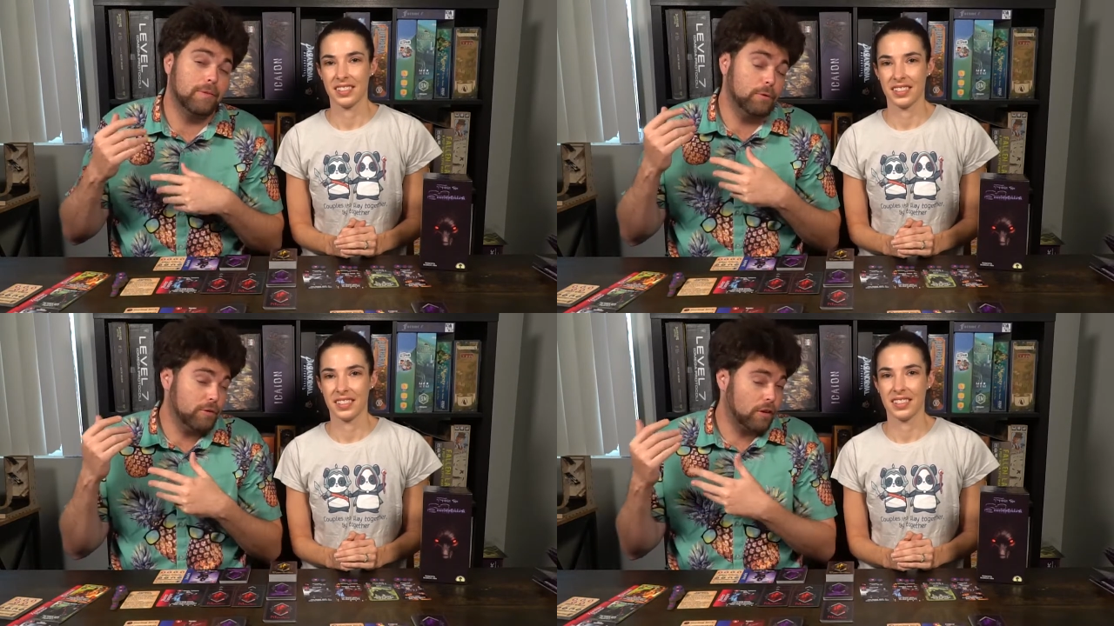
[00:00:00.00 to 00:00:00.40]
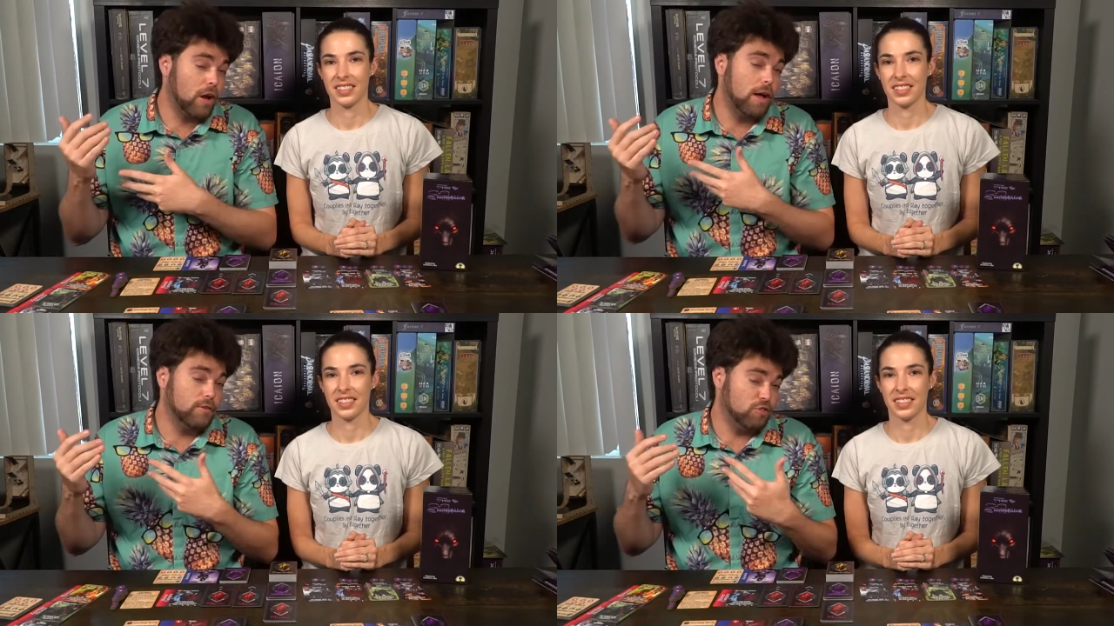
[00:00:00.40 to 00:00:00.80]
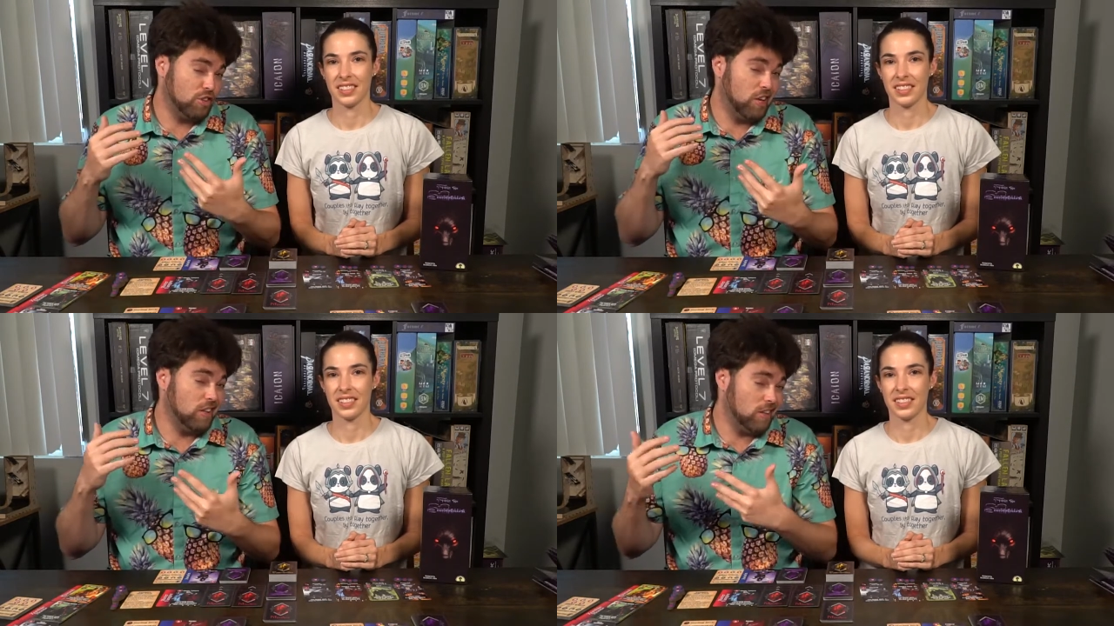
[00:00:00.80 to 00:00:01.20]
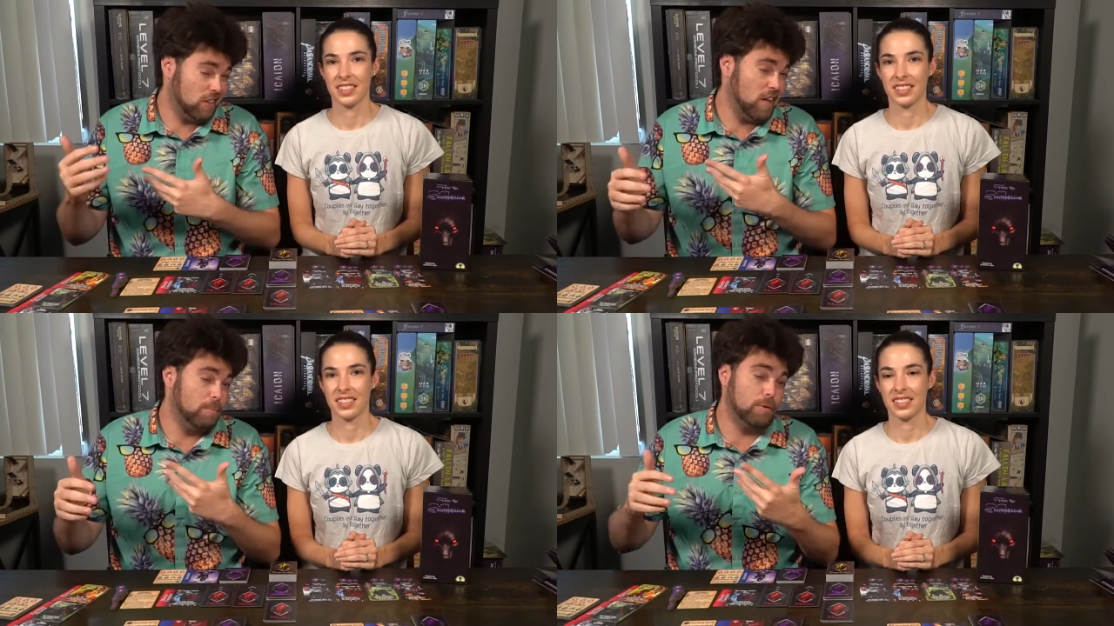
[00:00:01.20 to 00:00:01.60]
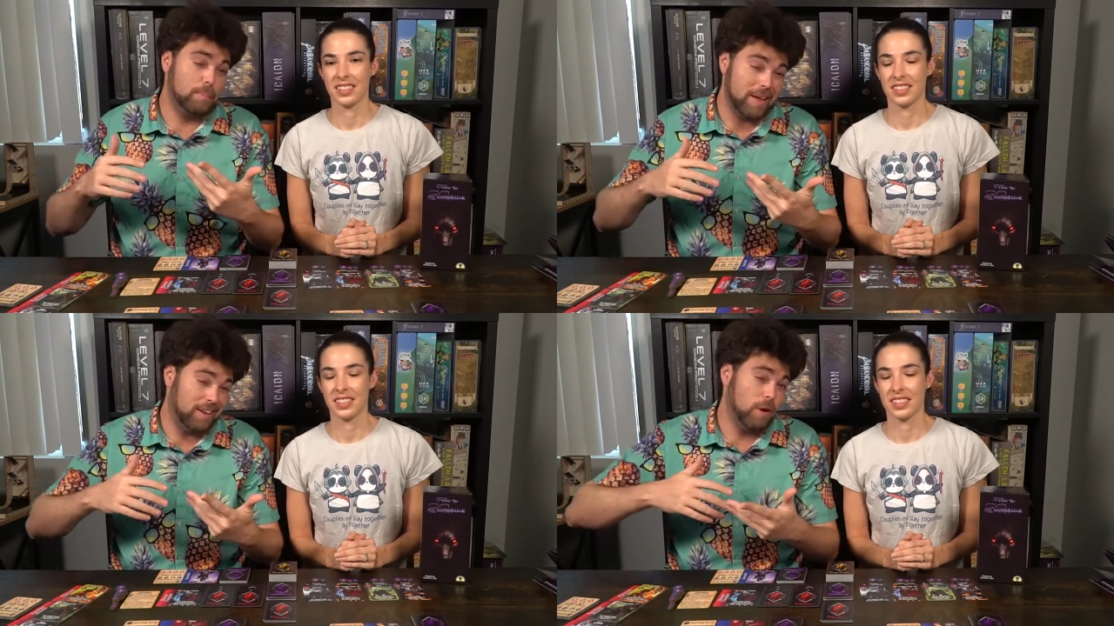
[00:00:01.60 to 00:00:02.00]
Speaker 1: but there's a cost to killing them
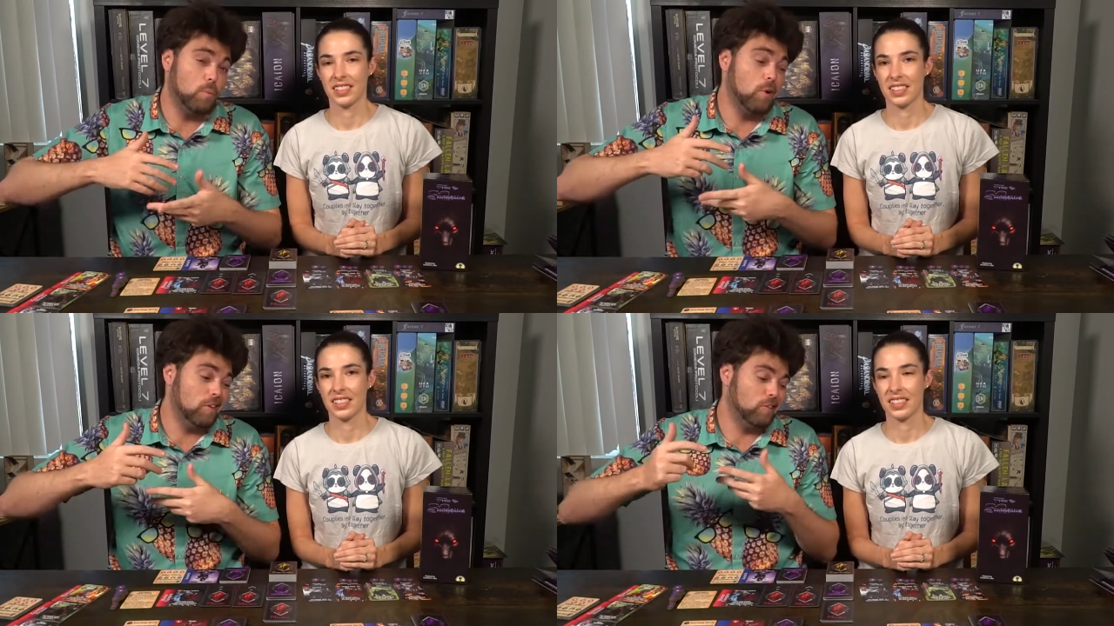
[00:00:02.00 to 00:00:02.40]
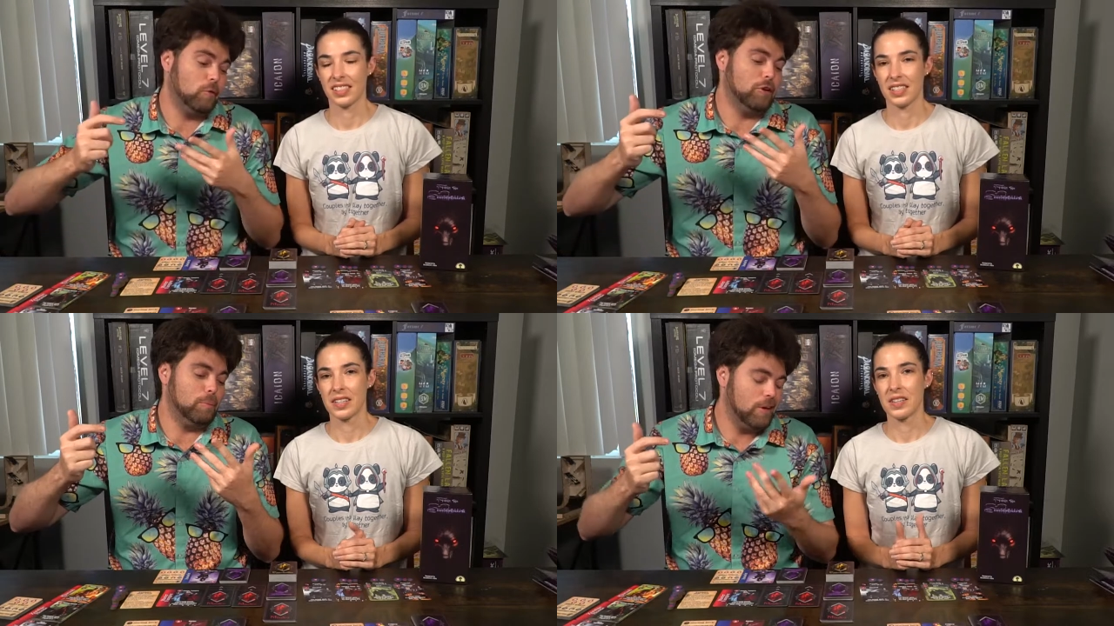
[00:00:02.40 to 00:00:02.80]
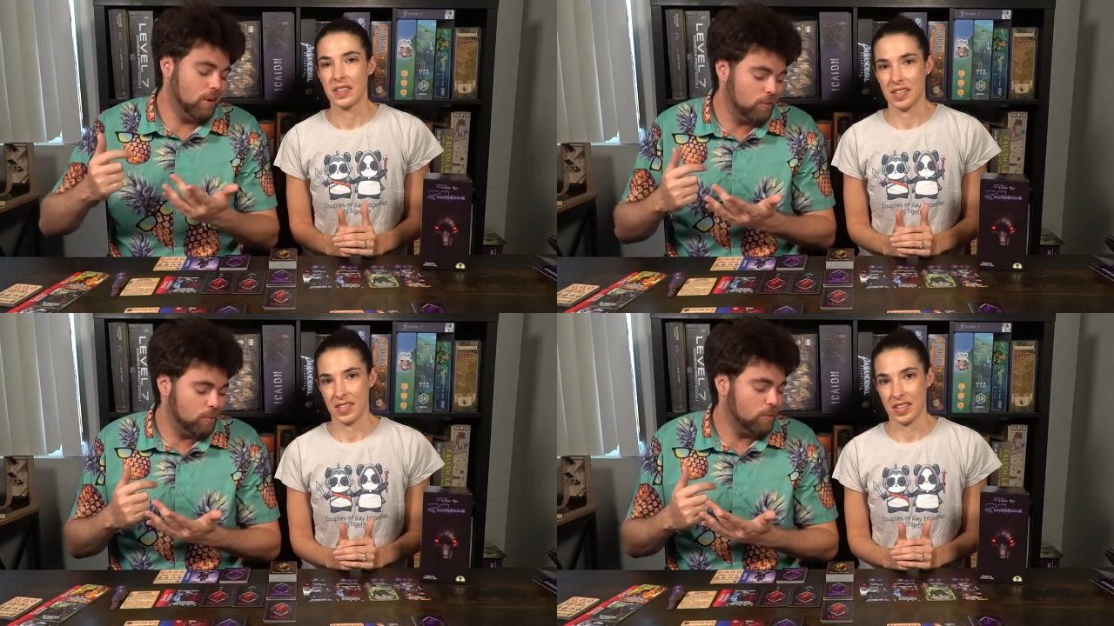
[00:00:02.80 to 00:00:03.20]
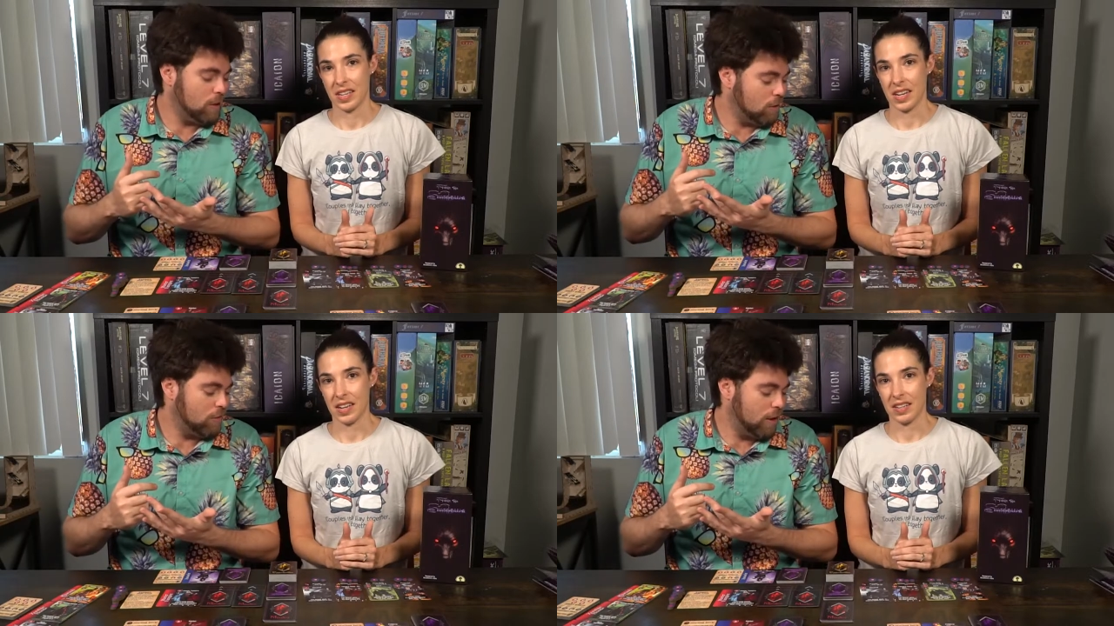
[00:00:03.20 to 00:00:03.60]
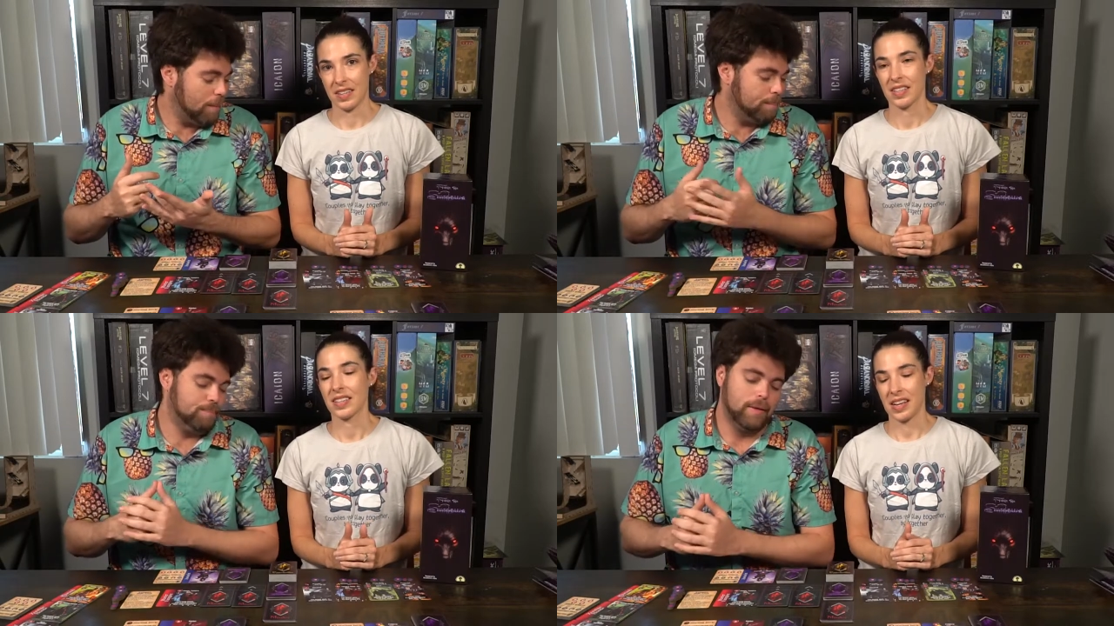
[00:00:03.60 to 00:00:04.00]
depending on what is going to be underneath yeah.
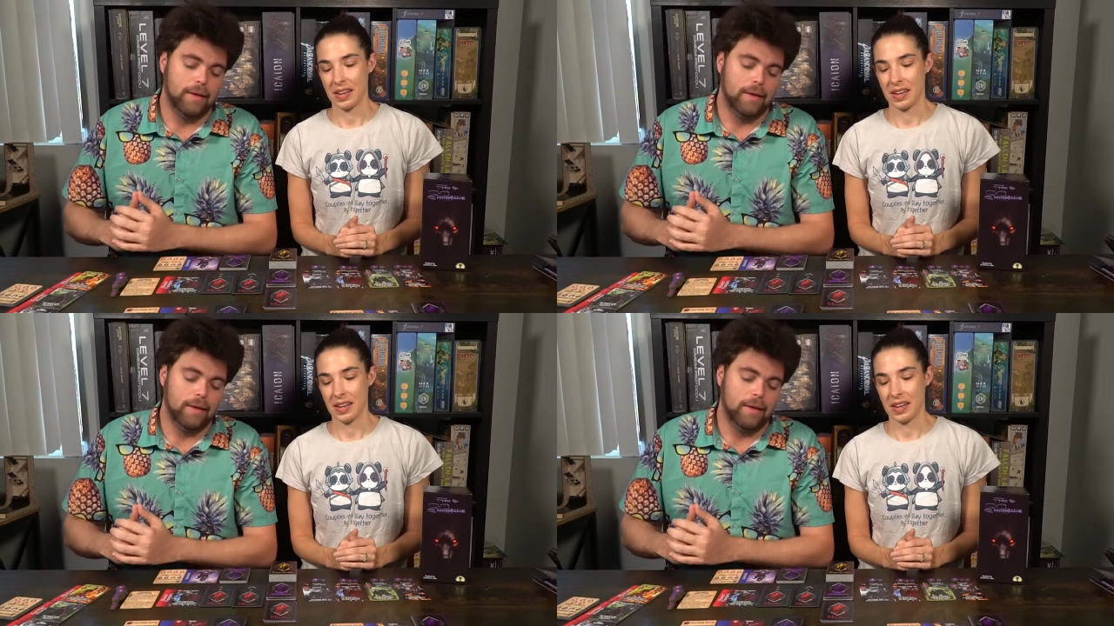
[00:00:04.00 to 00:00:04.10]
them.